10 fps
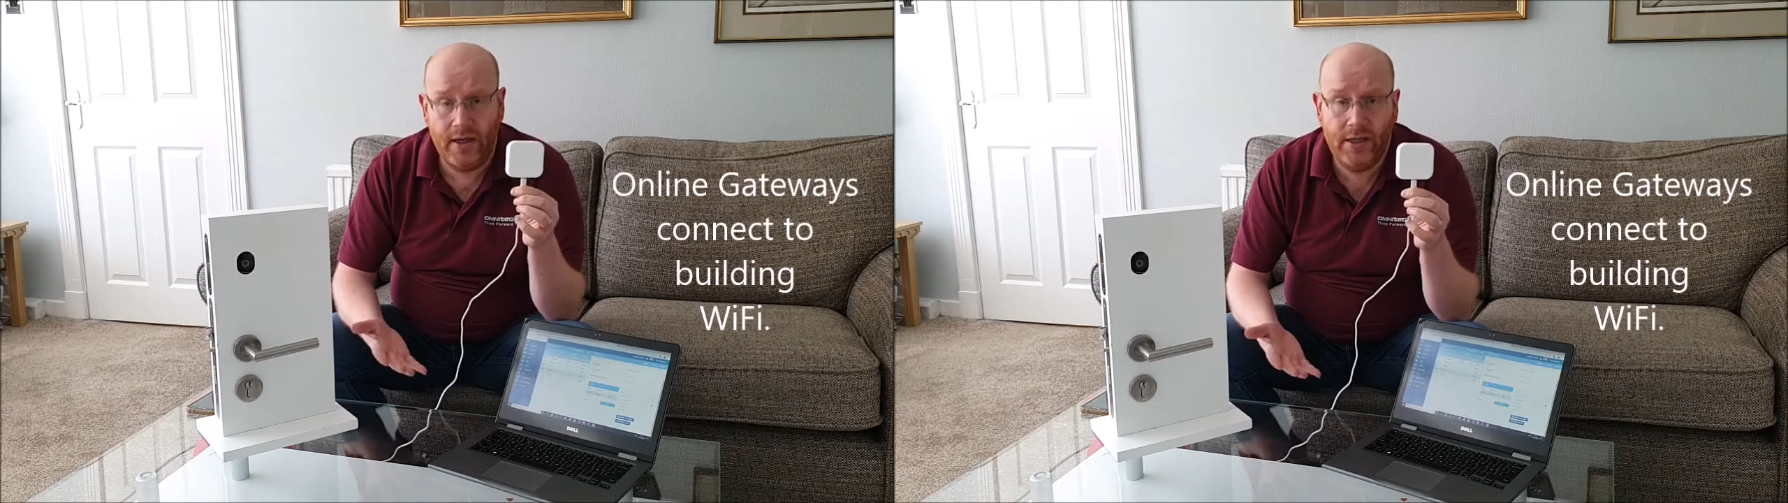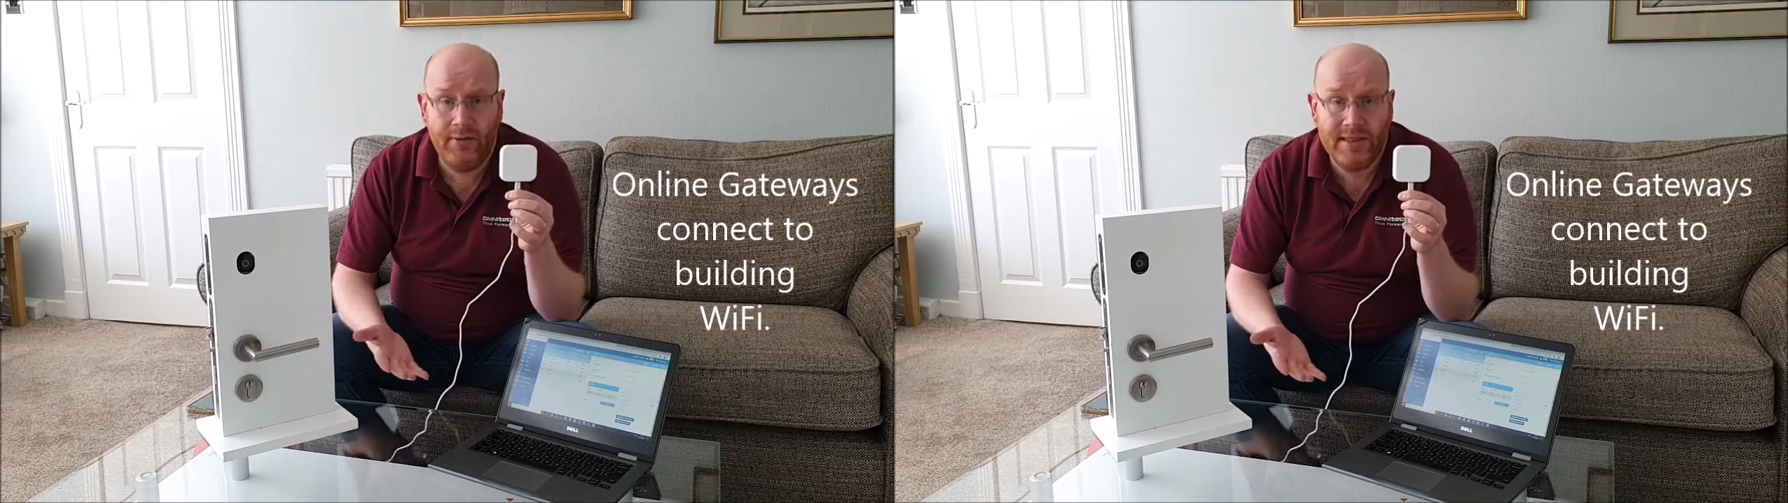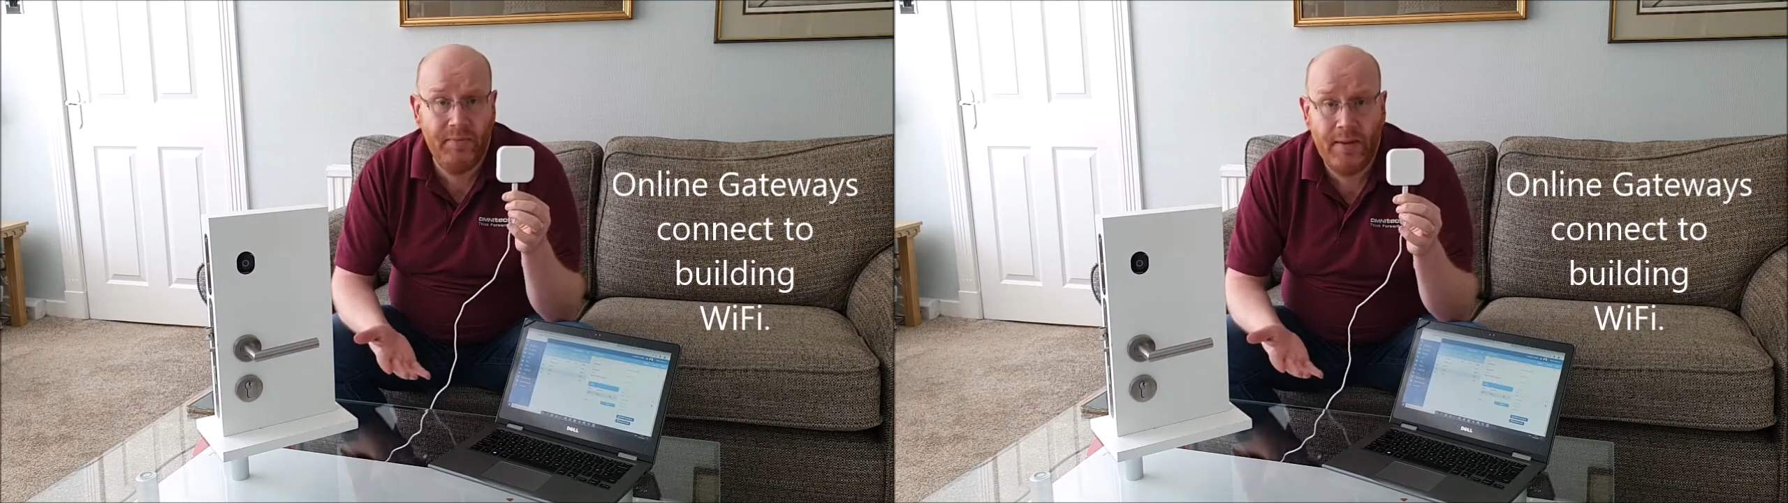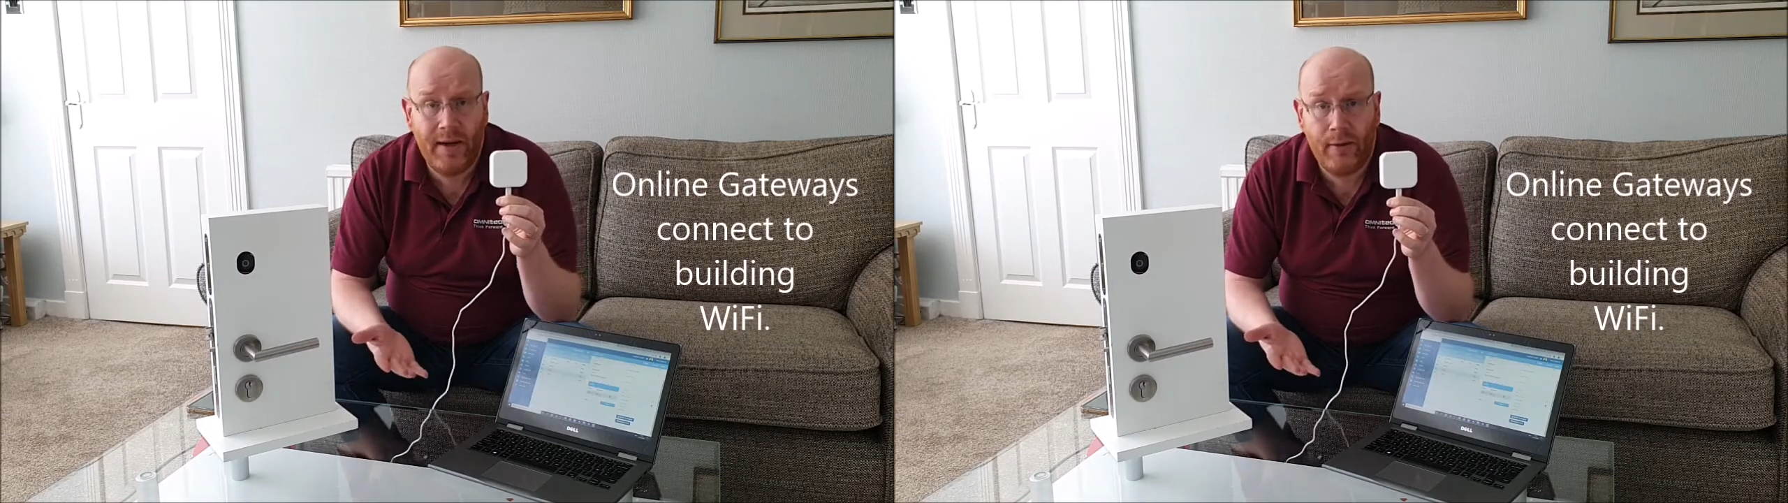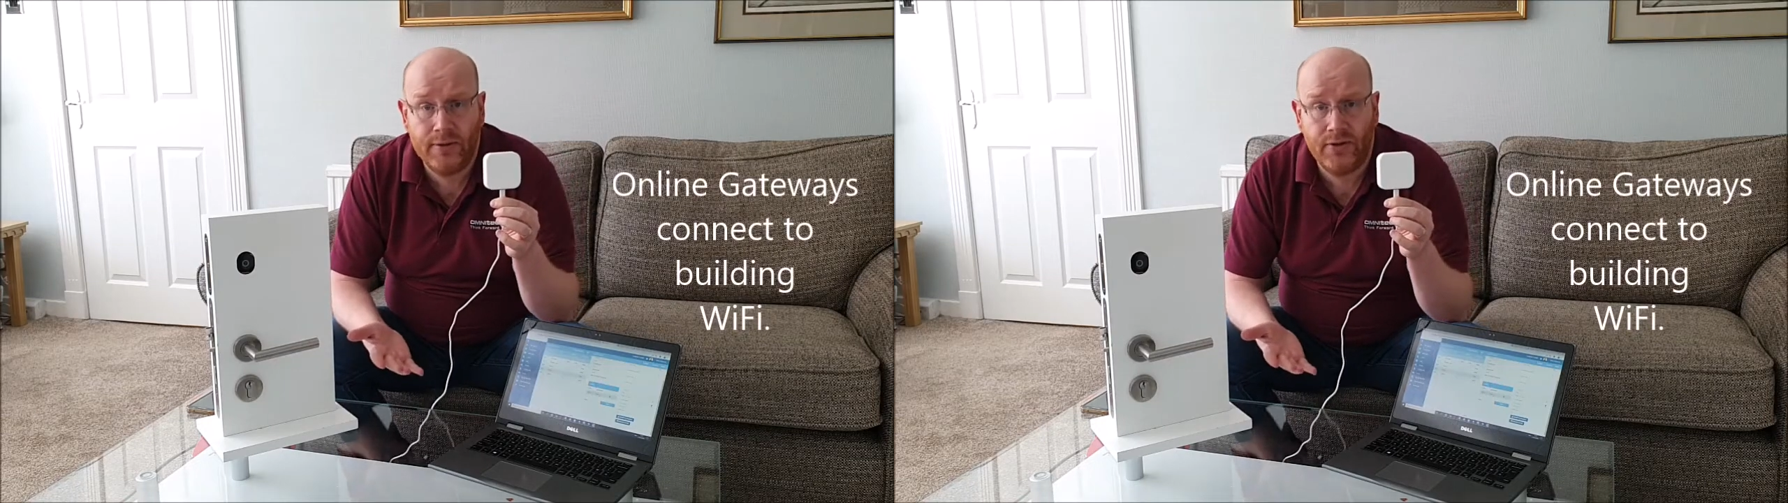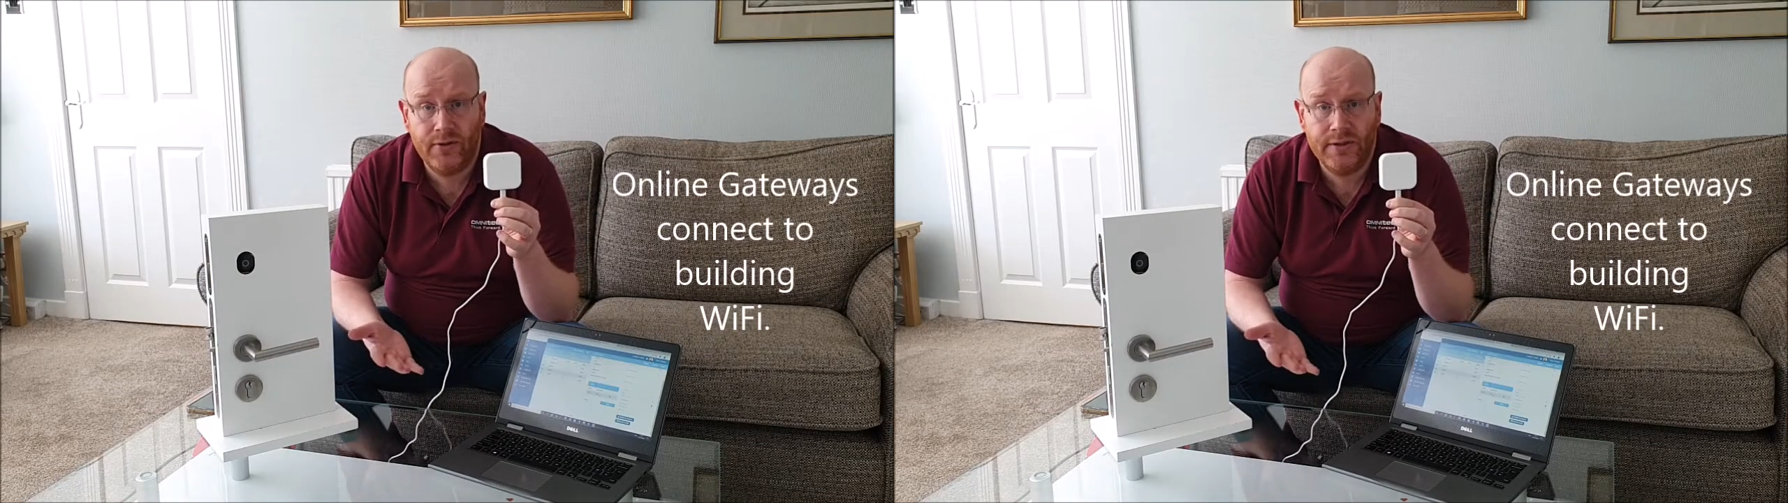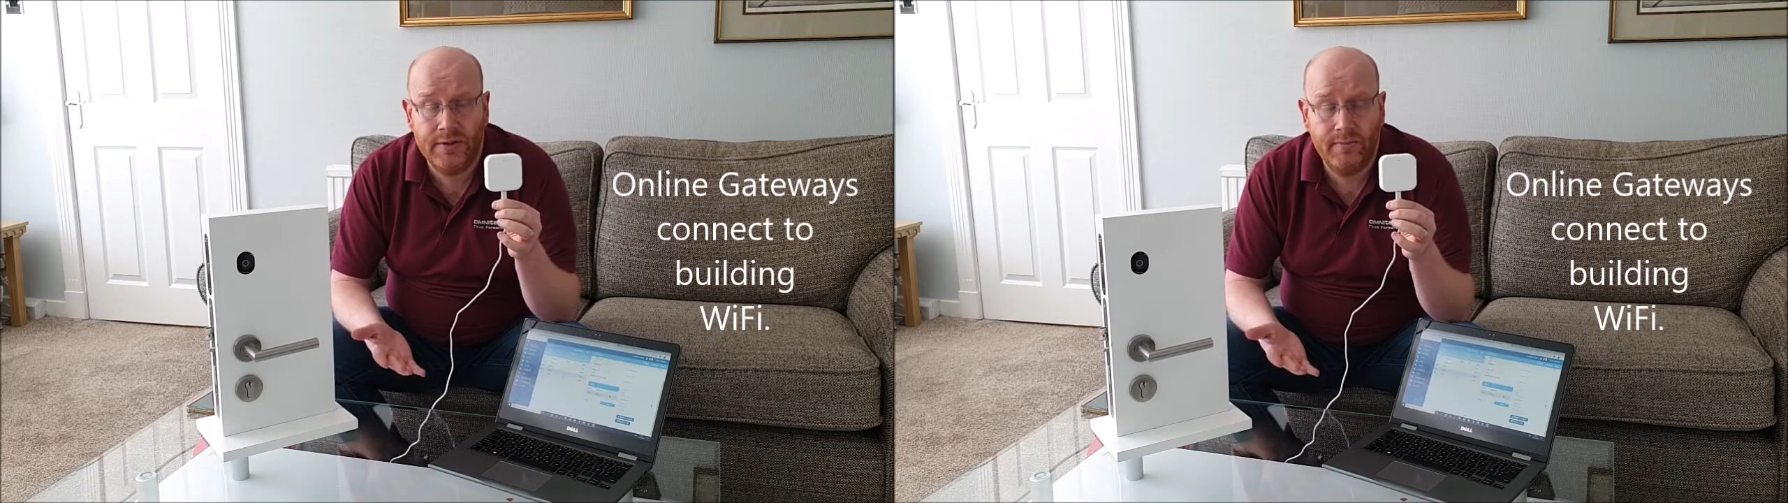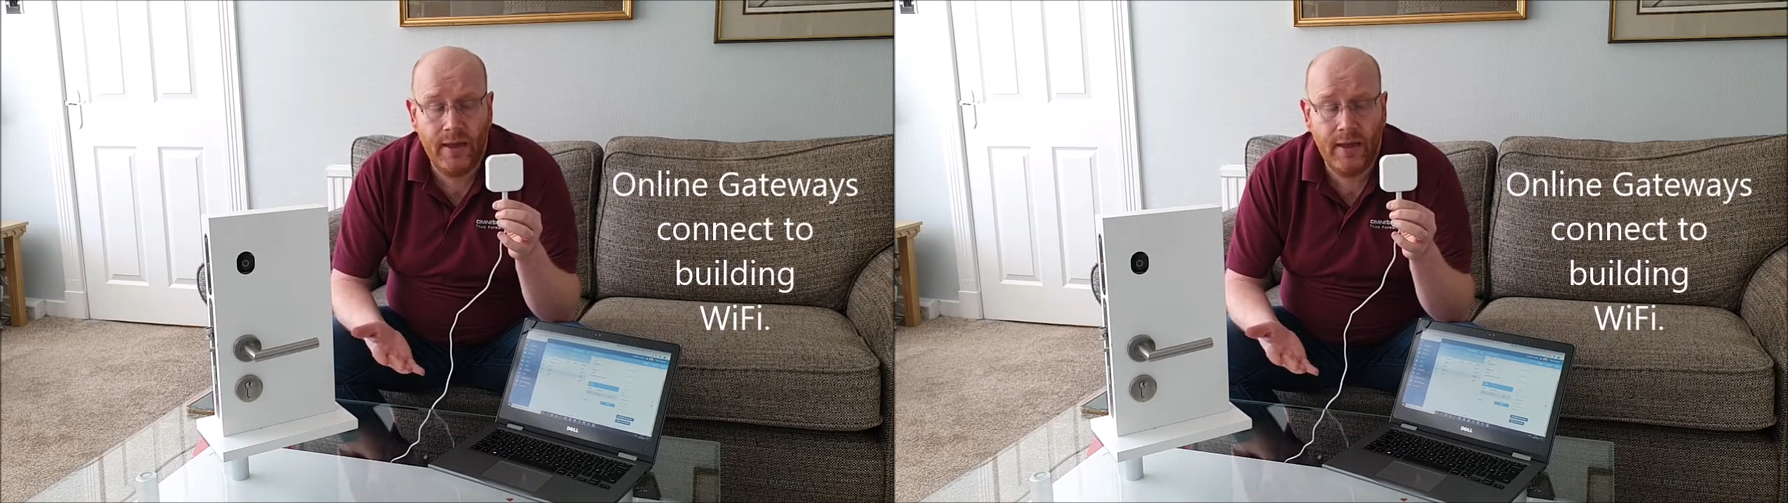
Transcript: a USB power source